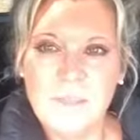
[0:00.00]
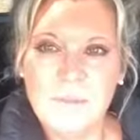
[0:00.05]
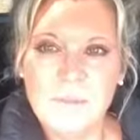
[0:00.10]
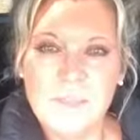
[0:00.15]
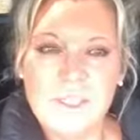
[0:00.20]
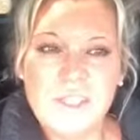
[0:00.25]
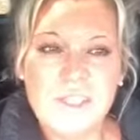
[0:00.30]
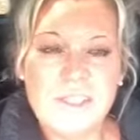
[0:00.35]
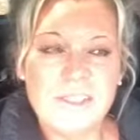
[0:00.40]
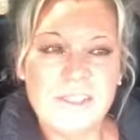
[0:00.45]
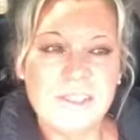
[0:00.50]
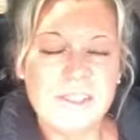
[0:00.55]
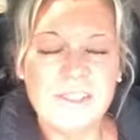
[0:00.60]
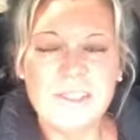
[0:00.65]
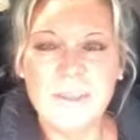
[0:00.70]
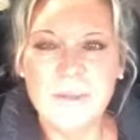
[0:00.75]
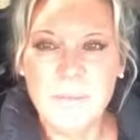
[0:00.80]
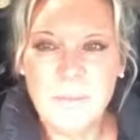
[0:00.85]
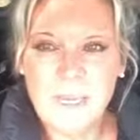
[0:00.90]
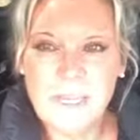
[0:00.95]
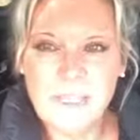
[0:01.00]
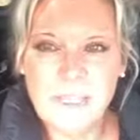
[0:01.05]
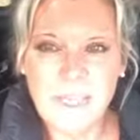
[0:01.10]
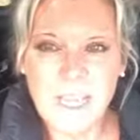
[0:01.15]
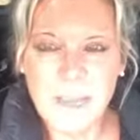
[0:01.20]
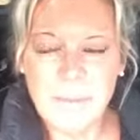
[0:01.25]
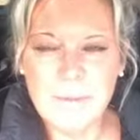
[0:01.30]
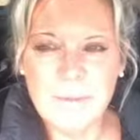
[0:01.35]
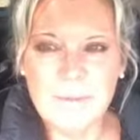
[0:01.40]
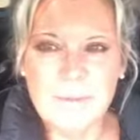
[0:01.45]
which is a major
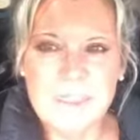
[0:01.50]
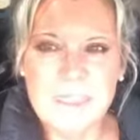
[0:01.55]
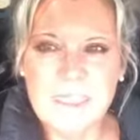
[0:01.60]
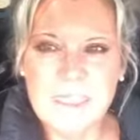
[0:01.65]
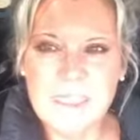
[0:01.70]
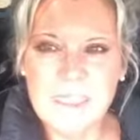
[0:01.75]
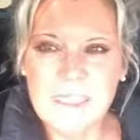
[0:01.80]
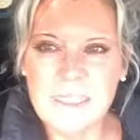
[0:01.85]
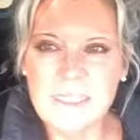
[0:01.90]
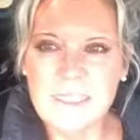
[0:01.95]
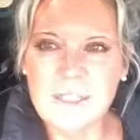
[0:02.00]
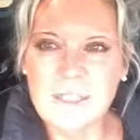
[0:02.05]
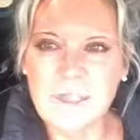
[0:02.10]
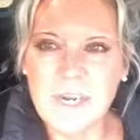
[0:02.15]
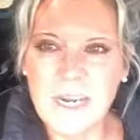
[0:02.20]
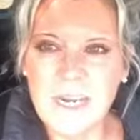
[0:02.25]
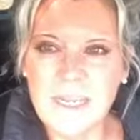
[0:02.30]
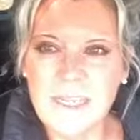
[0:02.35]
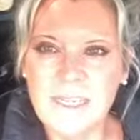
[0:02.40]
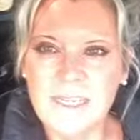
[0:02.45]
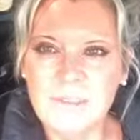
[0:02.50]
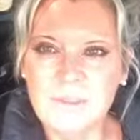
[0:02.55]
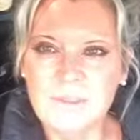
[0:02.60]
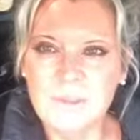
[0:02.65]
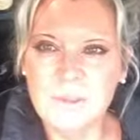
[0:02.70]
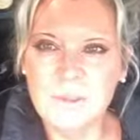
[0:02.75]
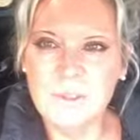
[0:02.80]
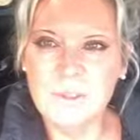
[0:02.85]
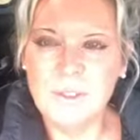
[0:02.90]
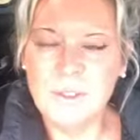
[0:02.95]
capital city in Australia,
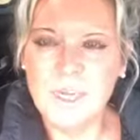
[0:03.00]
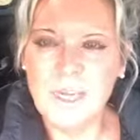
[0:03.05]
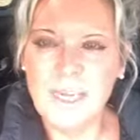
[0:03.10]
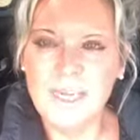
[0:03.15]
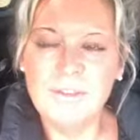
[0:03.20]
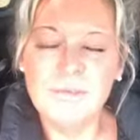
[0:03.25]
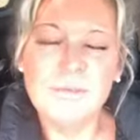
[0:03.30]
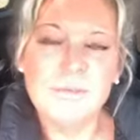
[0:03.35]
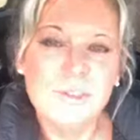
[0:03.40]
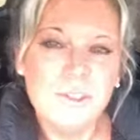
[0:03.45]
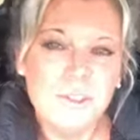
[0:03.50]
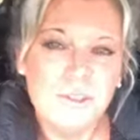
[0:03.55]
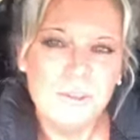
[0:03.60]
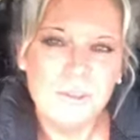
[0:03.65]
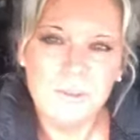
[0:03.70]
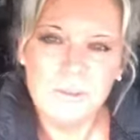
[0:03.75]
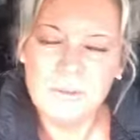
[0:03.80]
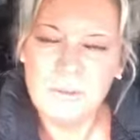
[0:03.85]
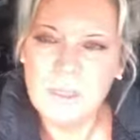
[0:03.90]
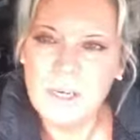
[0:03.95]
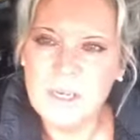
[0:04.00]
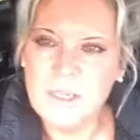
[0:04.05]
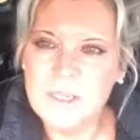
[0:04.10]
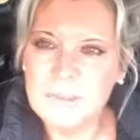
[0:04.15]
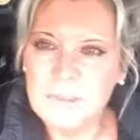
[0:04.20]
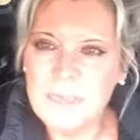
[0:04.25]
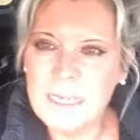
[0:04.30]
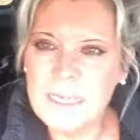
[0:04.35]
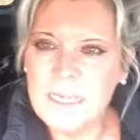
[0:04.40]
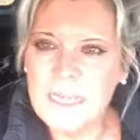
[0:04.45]
for a funeral
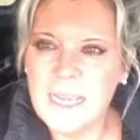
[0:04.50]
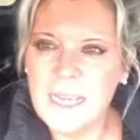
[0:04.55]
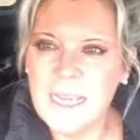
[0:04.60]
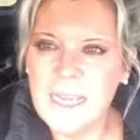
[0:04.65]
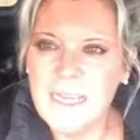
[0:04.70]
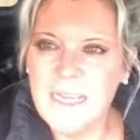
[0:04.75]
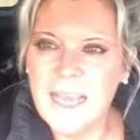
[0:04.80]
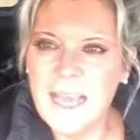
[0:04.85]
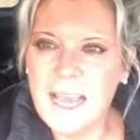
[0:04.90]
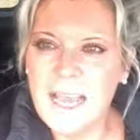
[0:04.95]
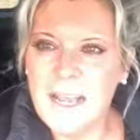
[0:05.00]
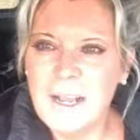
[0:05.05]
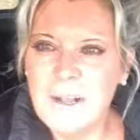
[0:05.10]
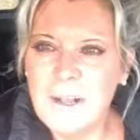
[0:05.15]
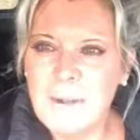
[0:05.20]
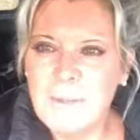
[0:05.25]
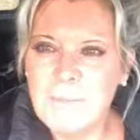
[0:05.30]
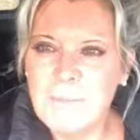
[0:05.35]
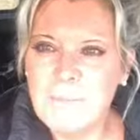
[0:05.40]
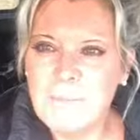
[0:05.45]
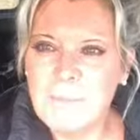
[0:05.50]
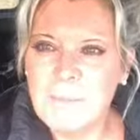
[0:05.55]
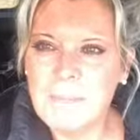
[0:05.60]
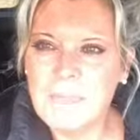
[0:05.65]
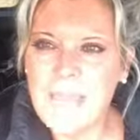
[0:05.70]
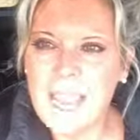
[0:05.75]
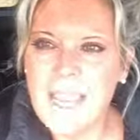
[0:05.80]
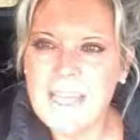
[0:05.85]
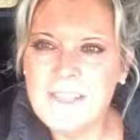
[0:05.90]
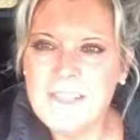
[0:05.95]
on Monday.
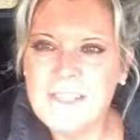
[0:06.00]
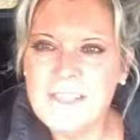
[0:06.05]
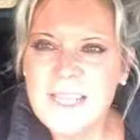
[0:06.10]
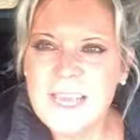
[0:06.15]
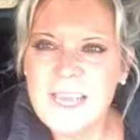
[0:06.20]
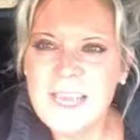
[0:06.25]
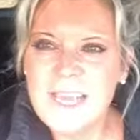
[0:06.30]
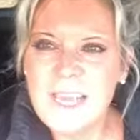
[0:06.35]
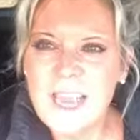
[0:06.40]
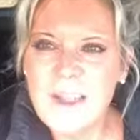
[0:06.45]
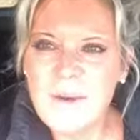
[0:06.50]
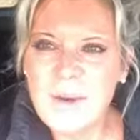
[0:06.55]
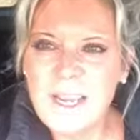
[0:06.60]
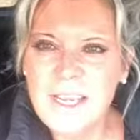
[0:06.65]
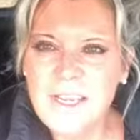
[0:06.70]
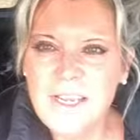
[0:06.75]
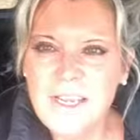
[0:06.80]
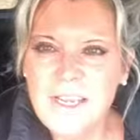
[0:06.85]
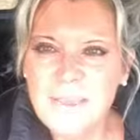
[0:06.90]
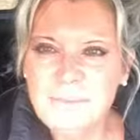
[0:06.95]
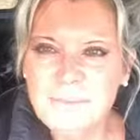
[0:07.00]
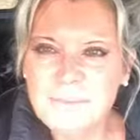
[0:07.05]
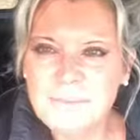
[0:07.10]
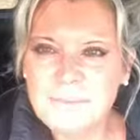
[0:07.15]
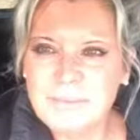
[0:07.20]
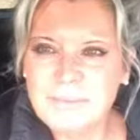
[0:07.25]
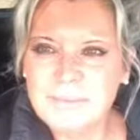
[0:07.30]
Hey, Suzanne, how are you?